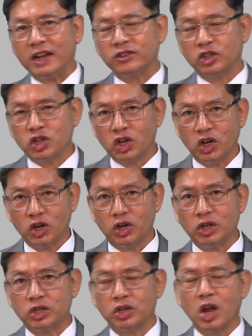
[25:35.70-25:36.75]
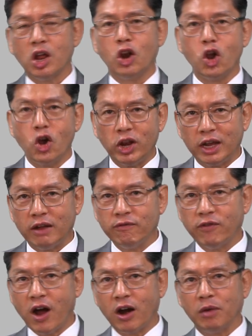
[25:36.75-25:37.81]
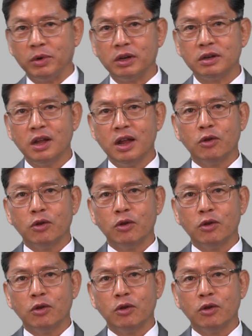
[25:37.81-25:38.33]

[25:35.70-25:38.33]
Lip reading: as a church learning environment,